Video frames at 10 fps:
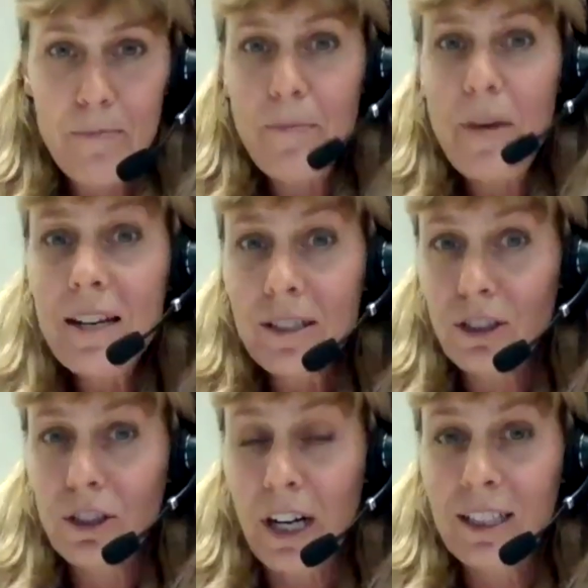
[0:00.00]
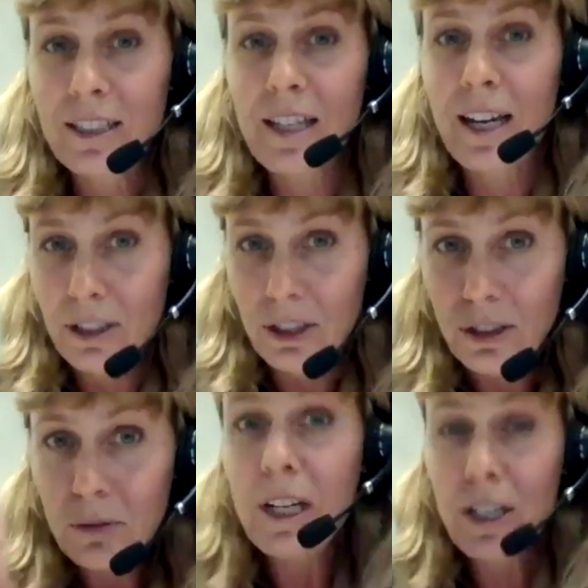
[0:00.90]
illustrates that
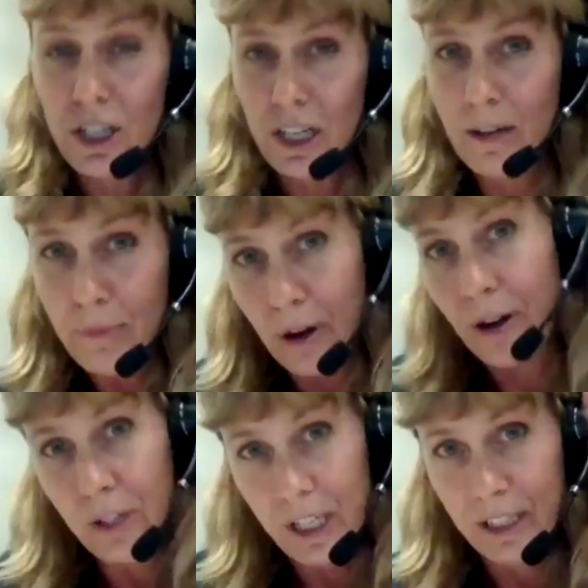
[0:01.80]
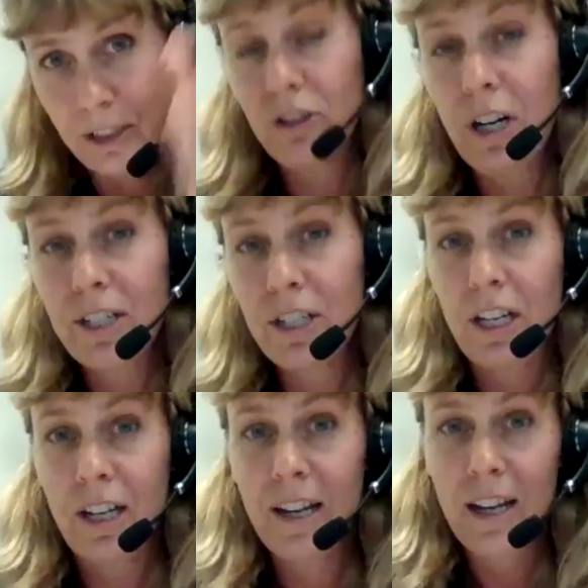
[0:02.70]
switch in priority and
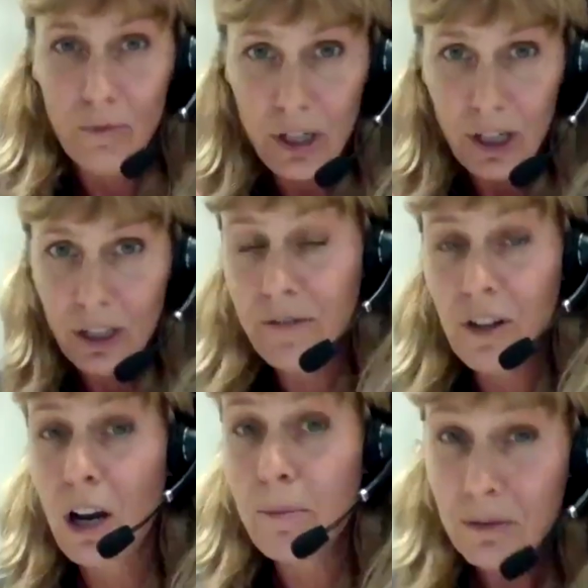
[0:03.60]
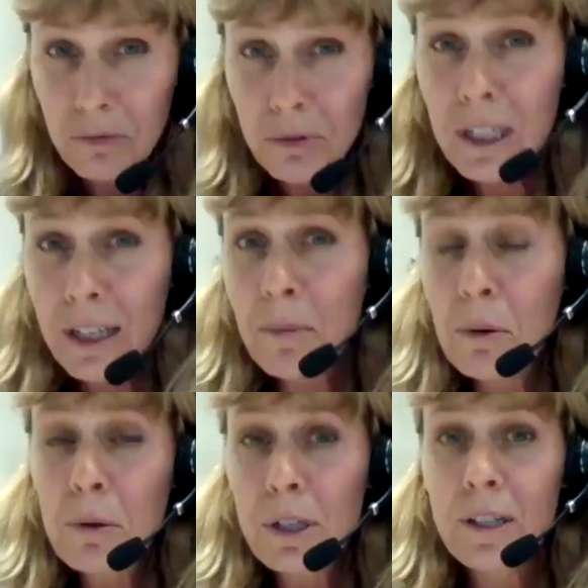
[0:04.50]
strategy. Reduction of carbon is really
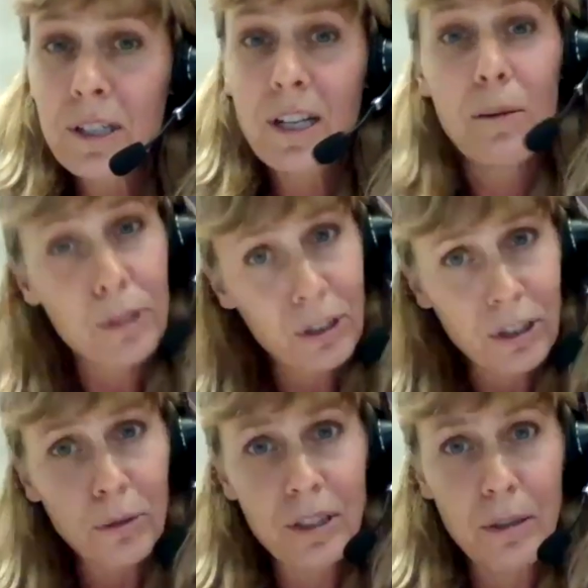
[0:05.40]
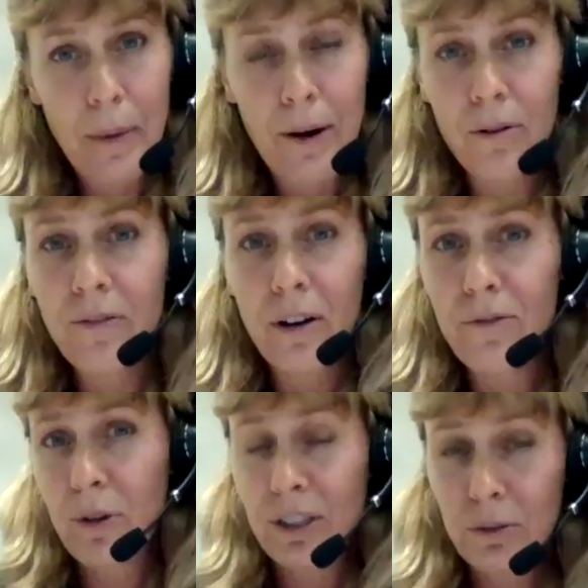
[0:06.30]
important, but so is the power of our
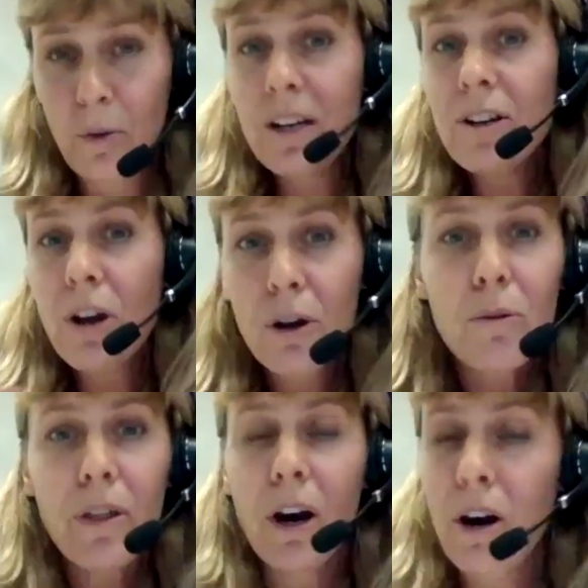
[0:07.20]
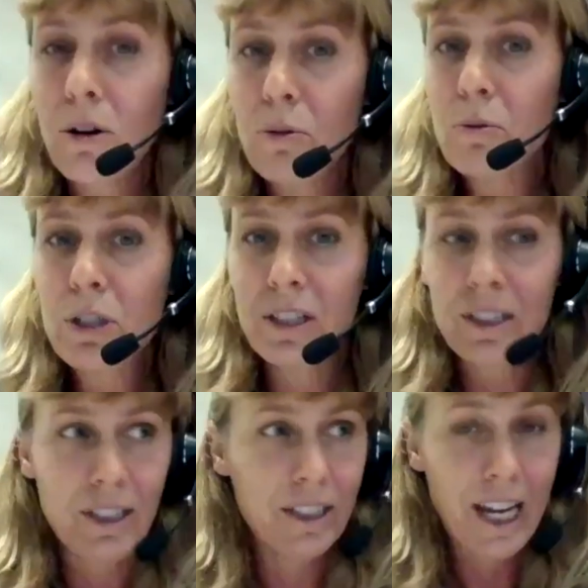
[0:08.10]
voice. We know that our
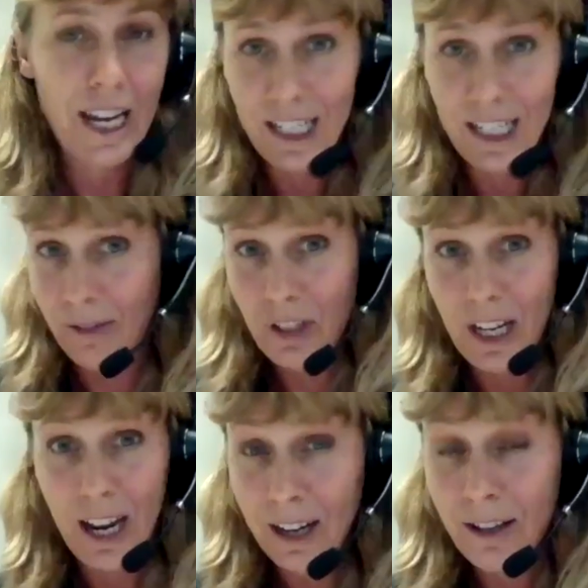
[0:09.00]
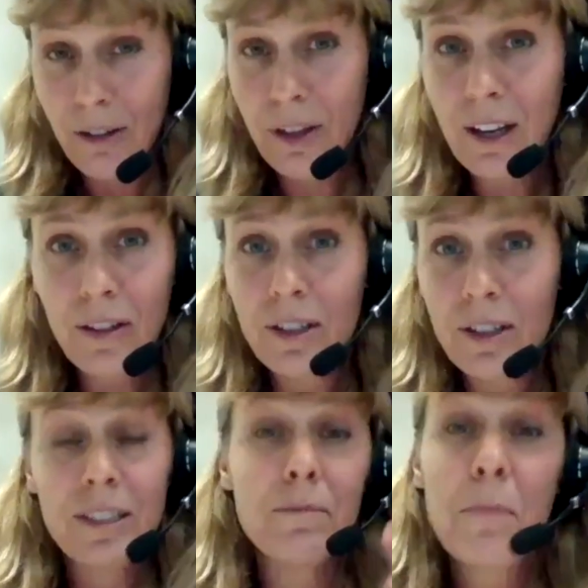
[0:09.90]
audiences, 8 out of 10, think that
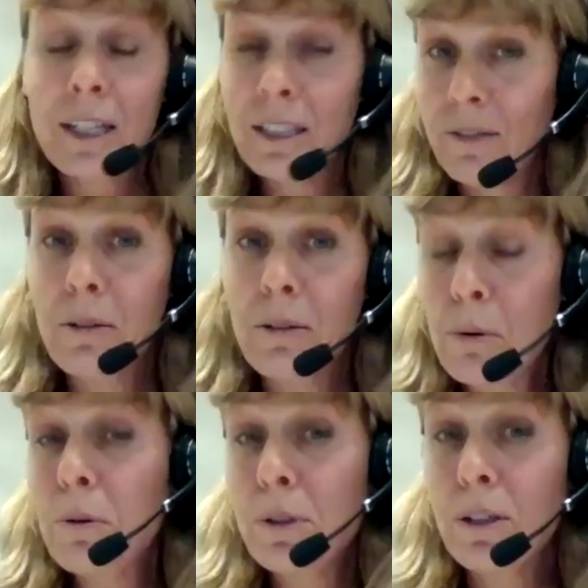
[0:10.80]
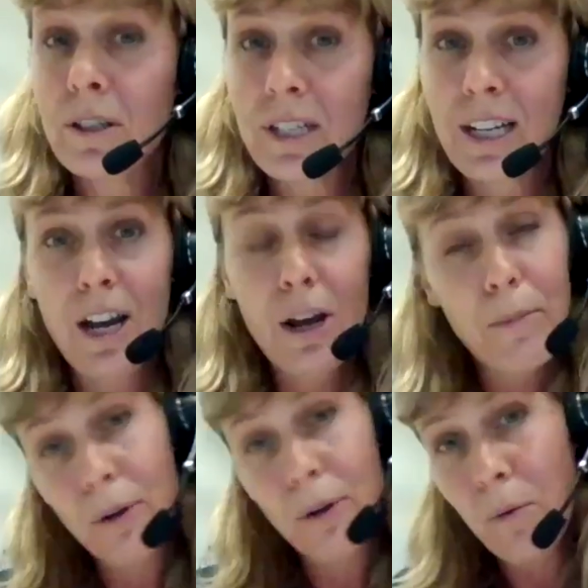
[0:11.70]
this is massively important,
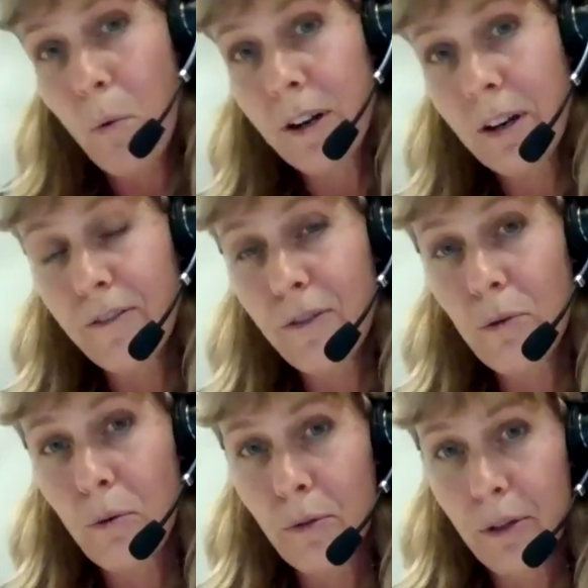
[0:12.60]
but only 1 in 4 that